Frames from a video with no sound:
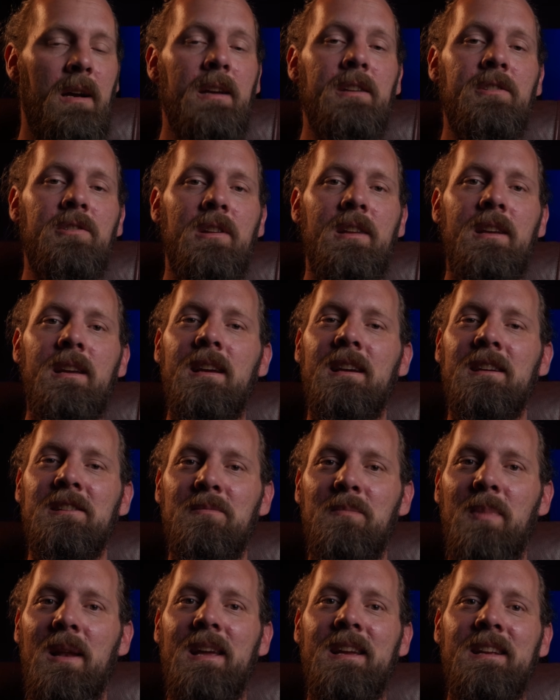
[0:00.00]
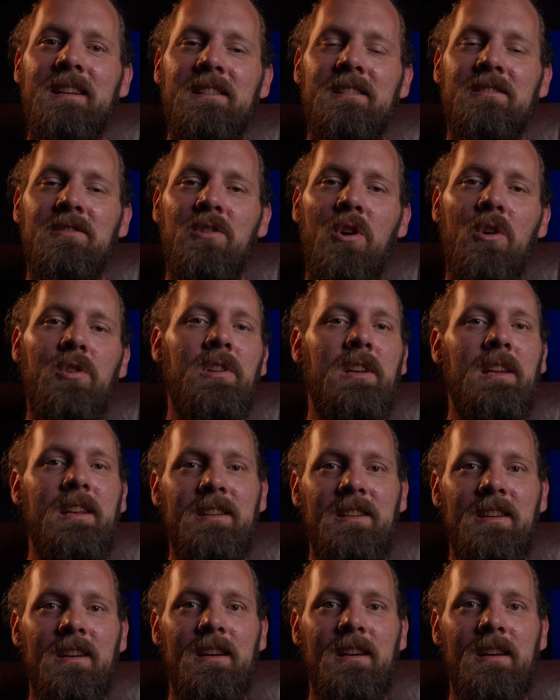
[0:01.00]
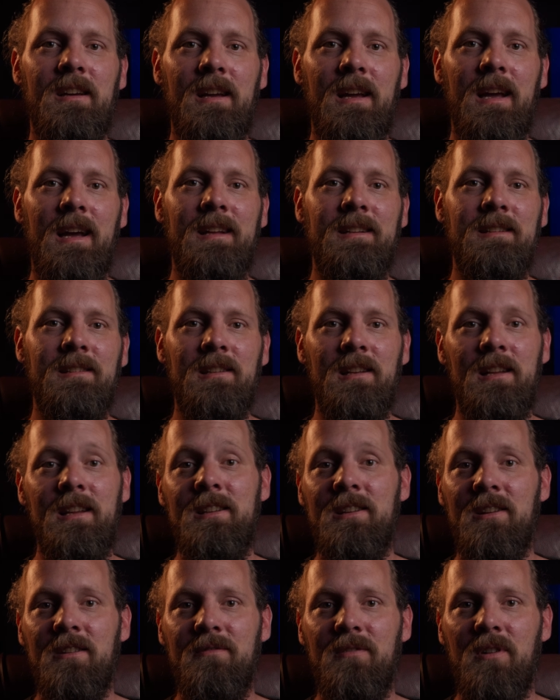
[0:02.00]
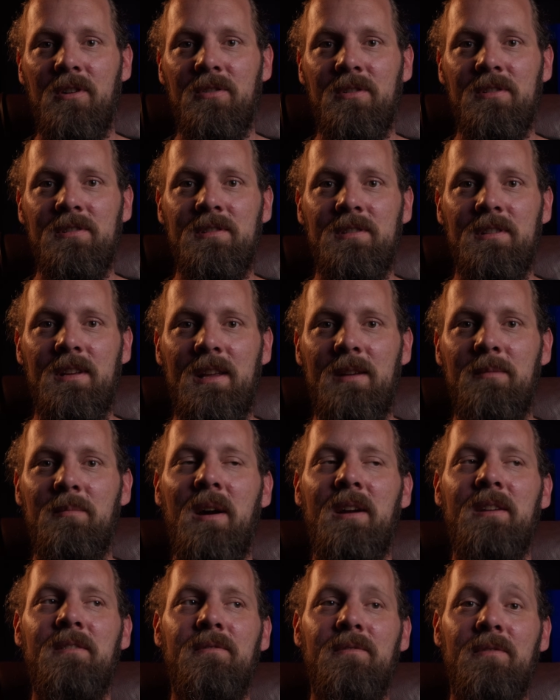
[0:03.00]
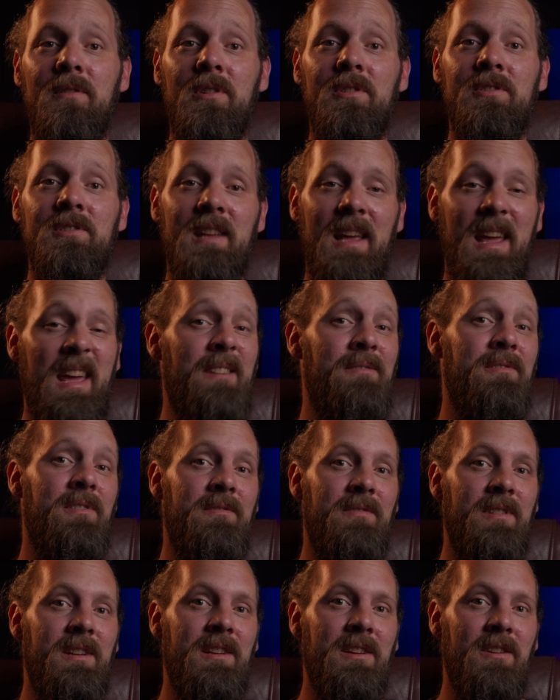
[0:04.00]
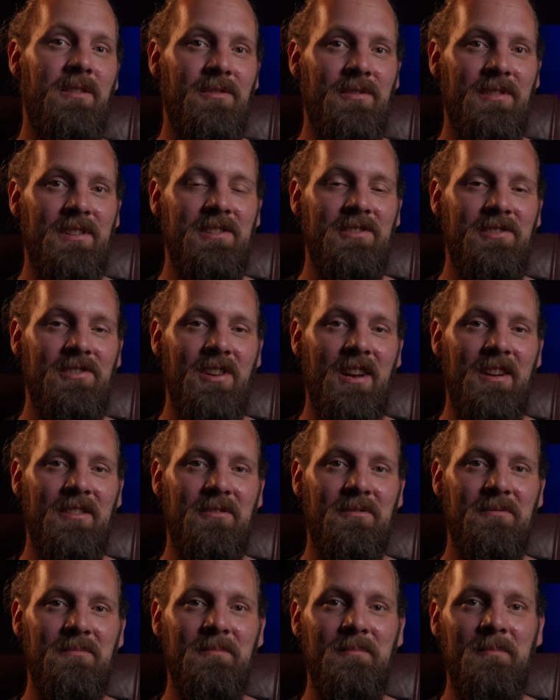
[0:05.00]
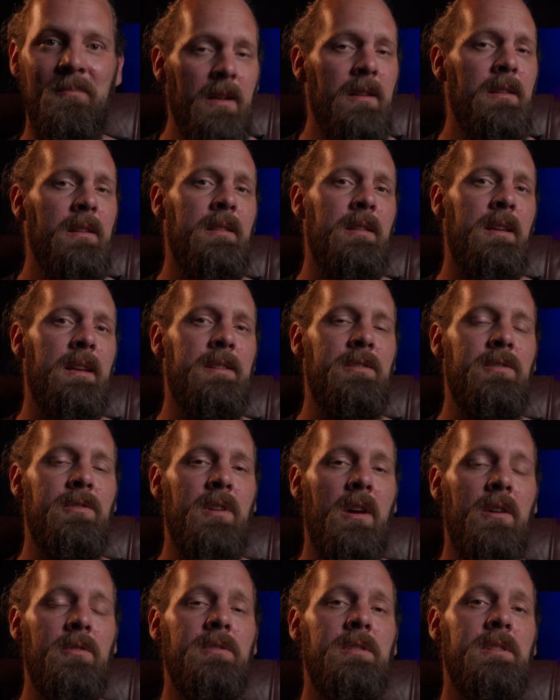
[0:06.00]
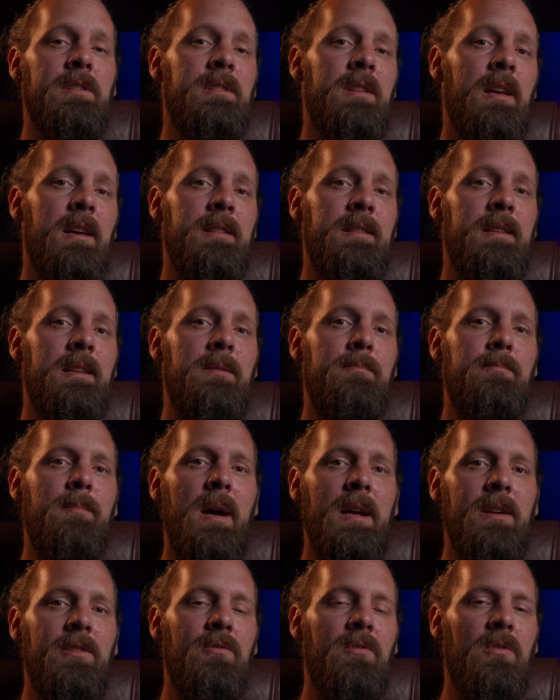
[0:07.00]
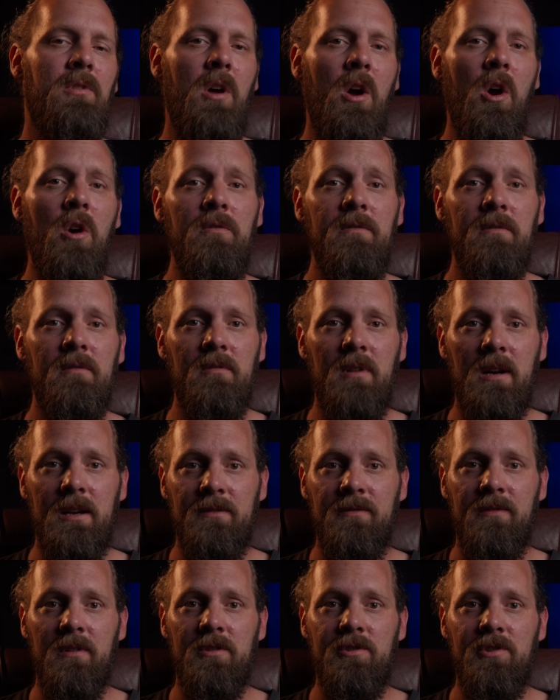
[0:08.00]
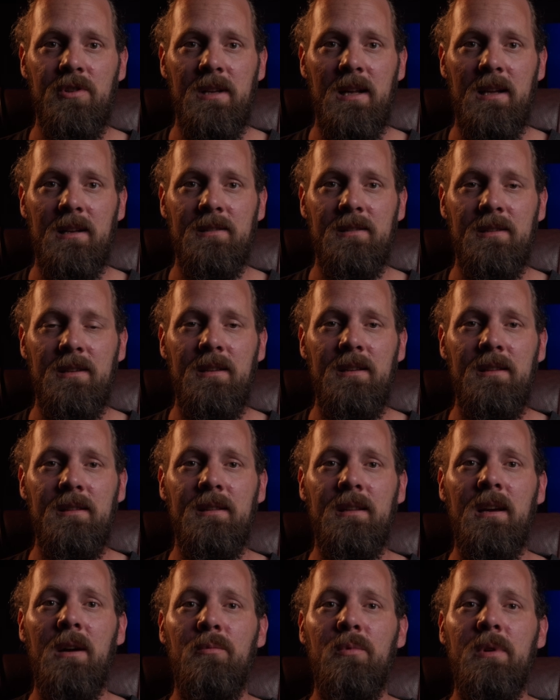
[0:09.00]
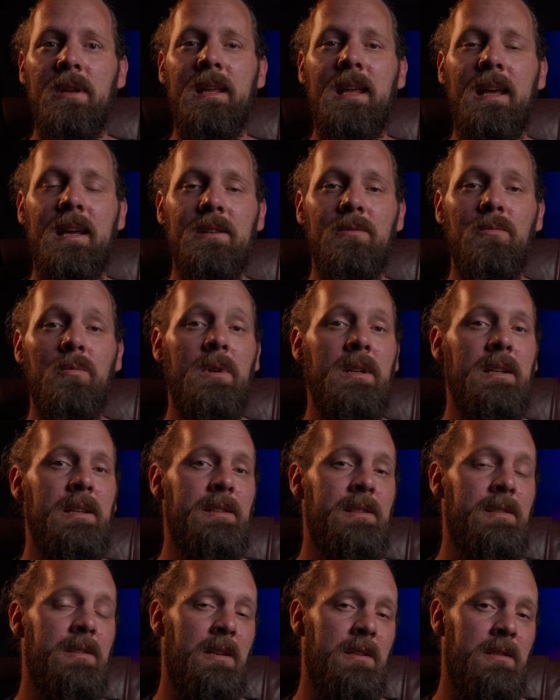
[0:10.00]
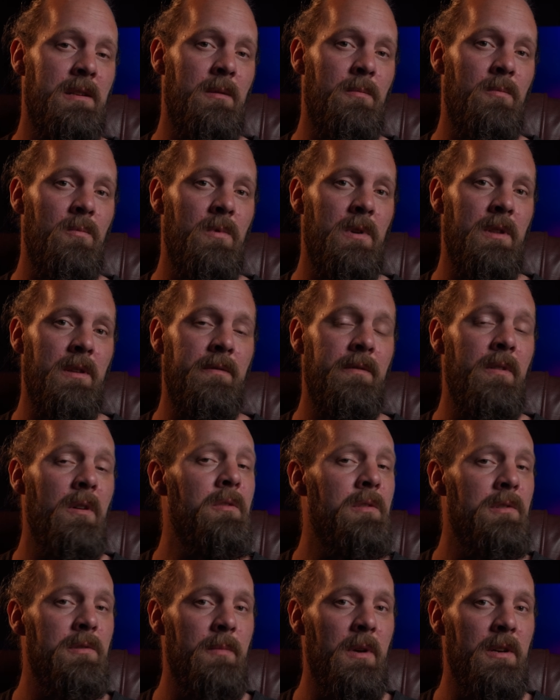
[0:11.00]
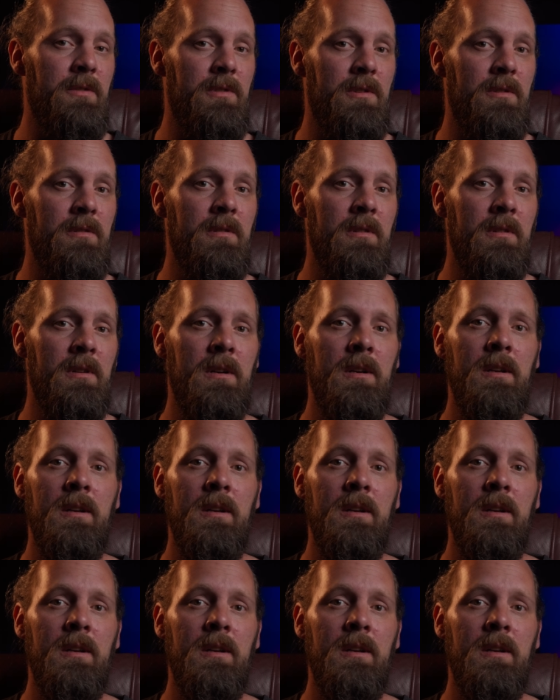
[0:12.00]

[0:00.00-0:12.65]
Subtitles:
I actually explained non-linear and linear focus in my first ever video on this channel. Another thing to note is that the manual override functionality that we get when it's set up with a focus motor